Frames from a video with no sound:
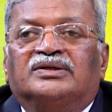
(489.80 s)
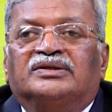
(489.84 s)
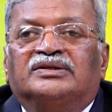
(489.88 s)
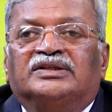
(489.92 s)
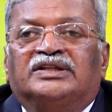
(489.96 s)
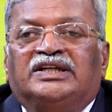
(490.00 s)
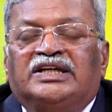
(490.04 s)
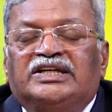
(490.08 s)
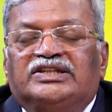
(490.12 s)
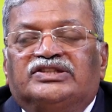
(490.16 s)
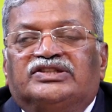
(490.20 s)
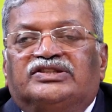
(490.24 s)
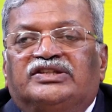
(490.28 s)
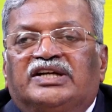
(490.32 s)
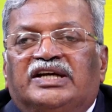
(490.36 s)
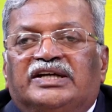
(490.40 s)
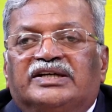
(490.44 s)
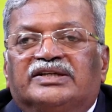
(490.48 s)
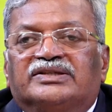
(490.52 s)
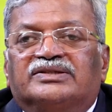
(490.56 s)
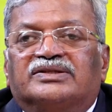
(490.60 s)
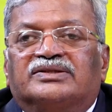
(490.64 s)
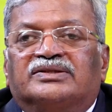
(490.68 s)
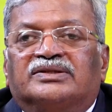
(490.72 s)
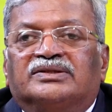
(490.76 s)
these
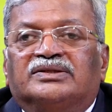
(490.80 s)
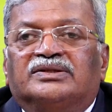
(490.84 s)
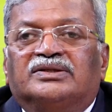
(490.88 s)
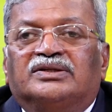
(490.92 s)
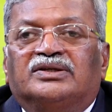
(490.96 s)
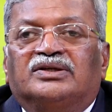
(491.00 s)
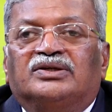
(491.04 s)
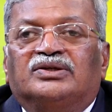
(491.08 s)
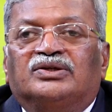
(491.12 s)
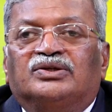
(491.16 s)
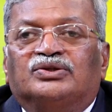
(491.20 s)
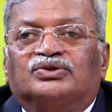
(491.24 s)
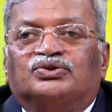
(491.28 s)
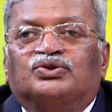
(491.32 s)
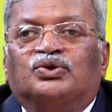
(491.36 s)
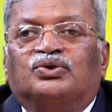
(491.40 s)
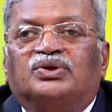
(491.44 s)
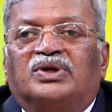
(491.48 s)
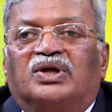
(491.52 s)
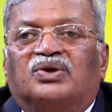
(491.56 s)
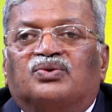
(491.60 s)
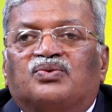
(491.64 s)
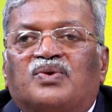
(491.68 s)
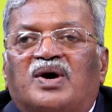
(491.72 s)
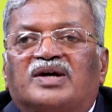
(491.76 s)
days
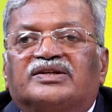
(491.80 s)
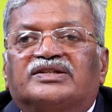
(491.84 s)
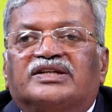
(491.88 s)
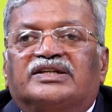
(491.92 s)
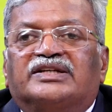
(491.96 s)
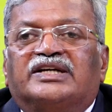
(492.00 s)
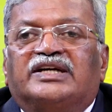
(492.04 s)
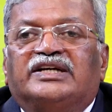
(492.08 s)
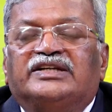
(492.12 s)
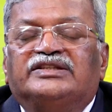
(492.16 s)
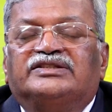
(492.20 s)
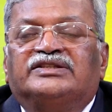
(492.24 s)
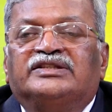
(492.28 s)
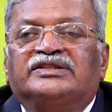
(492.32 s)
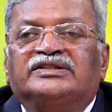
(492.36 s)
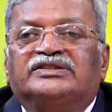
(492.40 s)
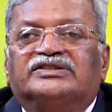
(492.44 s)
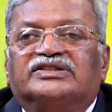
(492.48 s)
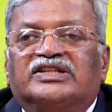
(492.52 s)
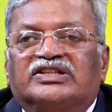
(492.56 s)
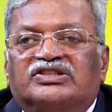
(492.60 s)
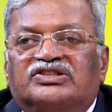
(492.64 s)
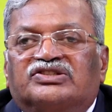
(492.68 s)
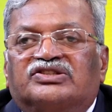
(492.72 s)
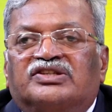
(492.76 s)
solar water heating
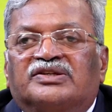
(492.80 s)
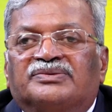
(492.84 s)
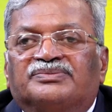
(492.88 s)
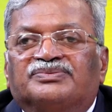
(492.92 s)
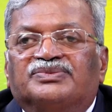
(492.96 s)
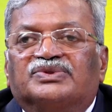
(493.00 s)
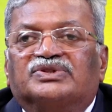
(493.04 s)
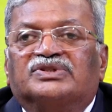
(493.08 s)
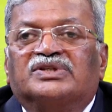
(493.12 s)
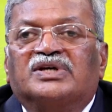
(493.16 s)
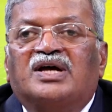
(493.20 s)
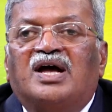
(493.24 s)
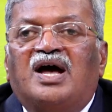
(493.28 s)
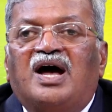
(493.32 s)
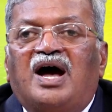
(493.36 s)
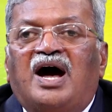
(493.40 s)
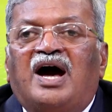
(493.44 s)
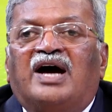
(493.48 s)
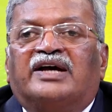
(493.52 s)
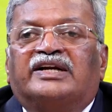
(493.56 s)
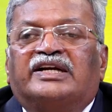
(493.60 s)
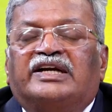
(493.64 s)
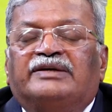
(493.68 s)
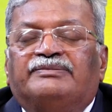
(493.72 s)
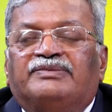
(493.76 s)
systems
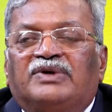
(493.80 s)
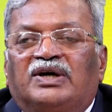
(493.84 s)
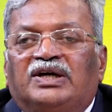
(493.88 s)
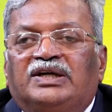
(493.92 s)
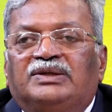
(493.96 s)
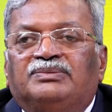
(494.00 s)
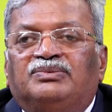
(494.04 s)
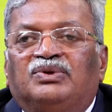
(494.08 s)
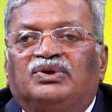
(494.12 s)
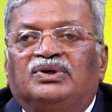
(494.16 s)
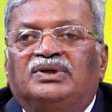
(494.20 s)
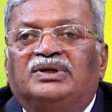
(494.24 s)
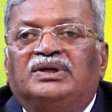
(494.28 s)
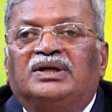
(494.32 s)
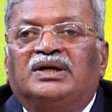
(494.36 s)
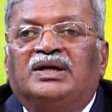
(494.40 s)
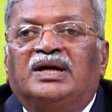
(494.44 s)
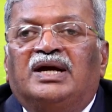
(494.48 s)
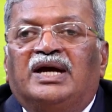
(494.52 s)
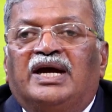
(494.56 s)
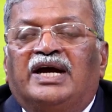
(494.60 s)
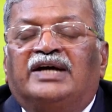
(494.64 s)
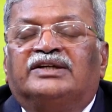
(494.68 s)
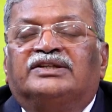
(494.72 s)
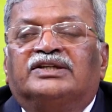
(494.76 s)
are available
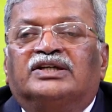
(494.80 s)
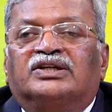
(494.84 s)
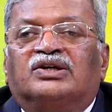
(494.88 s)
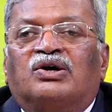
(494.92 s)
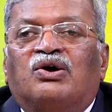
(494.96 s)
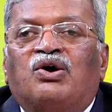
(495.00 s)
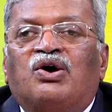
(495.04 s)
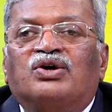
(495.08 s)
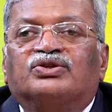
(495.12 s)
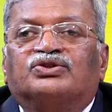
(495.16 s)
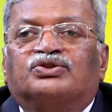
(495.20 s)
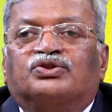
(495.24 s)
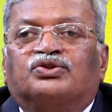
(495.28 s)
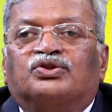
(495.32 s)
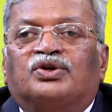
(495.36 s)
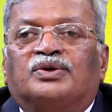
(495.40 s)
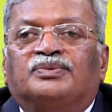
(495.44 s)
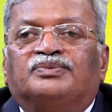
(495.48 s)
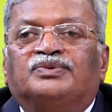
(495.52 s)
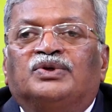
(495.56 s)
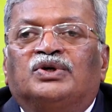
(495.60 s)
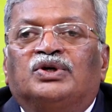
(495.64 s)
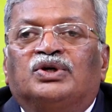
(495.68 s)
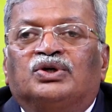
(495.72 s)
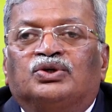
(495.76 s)
at a cost
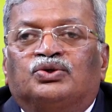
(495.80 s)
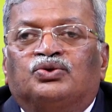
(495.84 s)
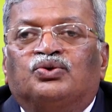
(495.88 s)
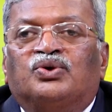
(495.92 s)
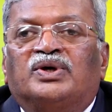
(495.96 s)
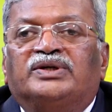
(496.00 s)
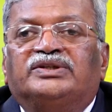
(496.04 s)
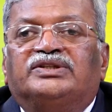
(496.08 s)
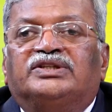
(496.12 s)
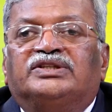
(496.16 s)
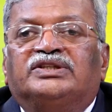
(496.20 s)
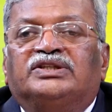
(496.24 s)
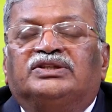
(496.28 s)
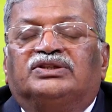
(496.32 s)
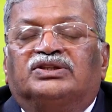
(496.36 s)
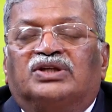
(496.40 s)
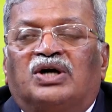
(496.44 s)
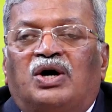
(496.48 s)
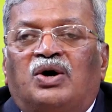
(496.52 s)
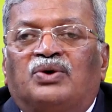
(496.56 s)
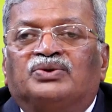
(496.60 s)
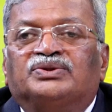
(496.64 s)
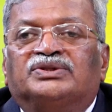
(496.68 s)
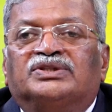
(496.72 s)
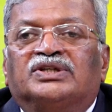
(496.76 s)
of
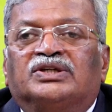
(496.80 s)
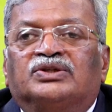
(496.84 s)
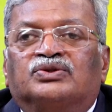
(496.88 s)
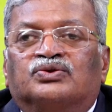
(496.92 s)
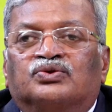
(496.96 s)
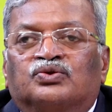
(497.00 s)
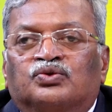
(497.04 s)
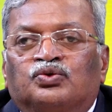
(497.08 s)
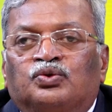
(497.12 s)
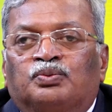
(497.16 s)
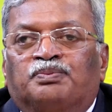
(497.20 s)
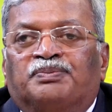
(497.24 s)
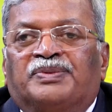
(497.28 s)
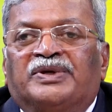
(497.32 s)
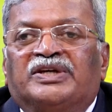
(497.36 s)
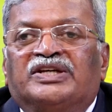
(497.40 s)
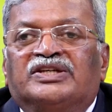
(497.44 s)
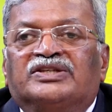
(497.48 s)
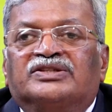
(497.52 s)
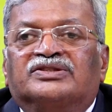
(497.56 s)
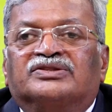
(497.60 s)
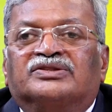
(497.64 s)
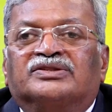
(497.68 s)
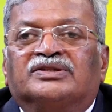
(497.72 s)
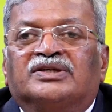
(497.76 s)
20,000
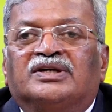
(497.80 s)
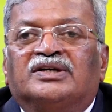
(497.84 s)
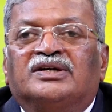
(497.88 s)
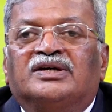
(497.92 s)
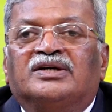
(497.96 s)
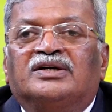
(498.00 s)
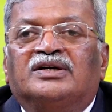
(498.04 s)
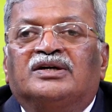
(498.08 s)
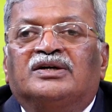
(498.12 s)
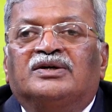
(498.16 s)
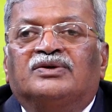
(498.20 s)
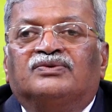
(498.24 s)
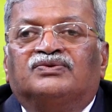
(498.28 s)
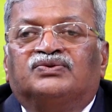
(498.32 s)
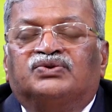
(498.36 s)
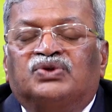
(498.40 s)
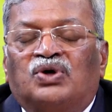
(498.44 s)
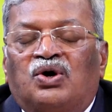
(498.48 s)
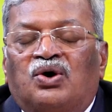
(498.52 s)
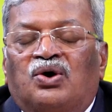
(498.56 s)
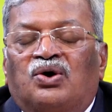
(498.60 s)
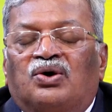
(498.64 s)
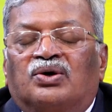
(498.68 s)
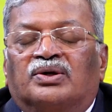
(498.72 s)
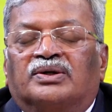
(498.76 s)
rupees
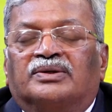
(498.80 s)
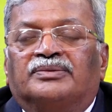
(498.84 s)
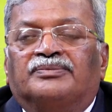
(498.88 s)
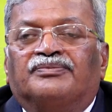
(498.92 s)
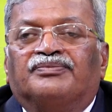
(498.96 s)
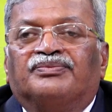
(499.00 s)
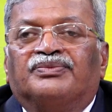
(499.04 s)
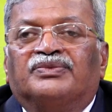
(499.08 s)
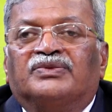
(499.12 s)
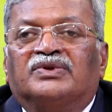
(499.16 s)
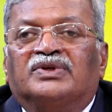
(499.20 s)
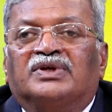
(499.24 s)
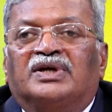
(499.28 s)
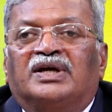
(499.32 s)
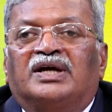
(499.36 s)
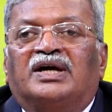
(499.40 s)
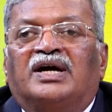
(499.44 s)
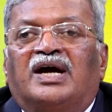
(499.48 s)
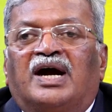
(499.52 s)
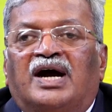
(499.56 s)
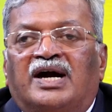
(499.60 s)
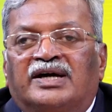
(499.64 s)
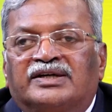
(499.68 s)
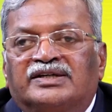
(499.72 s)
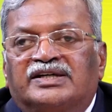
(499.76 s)
for
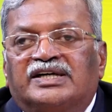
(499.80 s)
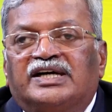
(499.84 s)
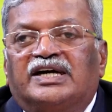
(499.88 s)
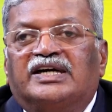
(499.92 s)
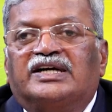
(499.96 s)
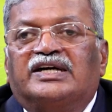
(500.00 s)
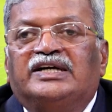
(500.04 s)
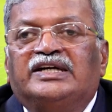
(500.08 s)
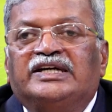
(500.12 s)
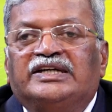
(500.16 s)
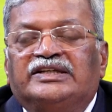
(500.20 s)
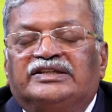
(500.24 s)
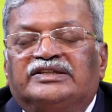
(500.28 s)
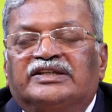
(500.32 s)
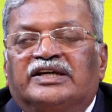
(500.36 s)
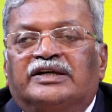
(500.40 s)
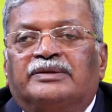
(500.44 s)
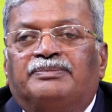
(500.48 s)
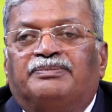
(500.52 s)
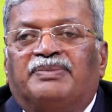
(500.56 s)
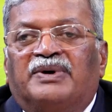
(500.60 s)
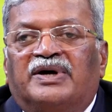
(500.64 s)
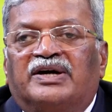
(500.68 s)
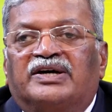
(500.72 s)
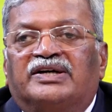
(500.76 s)
100 liter
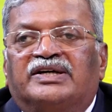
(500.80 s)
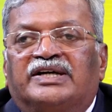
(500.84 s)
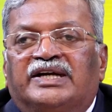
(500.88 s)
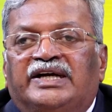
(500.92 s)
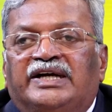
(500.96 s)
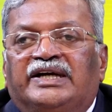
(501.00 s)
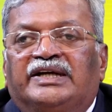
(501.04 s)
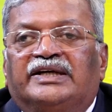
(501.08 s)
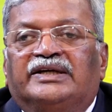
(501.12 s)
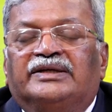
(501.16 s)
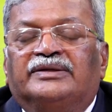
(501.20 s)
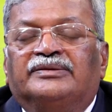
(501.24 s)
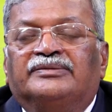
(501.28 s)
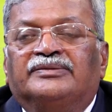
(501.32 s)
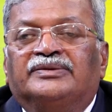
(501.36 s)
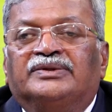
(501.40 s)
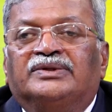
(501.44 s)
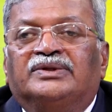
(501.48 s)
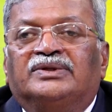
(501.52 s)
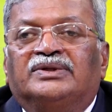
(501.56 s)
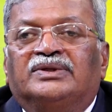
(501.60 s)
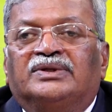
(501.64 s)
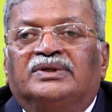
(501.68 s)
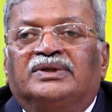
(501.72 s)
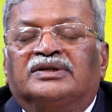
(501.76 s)
per day
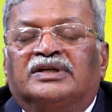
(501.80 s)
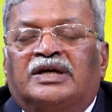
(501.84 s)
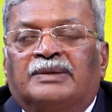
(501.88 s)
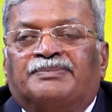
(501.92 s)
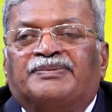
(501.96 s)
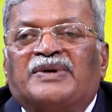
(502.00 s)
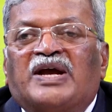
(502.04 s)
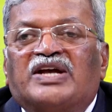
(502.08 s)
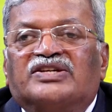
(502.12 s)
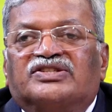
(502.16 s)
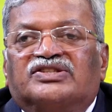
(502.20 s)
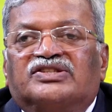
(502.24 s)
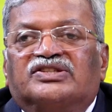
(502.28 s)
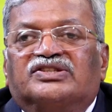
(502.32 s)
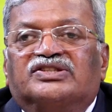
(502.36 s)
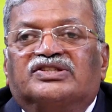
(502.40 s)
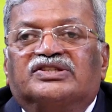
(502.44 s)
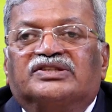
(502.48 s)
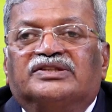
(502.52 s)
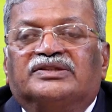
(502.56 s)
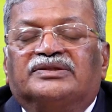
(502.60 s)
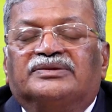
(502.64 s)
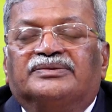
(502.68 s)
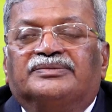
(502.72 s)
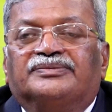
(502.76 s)

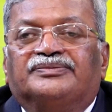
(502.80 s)
capacity.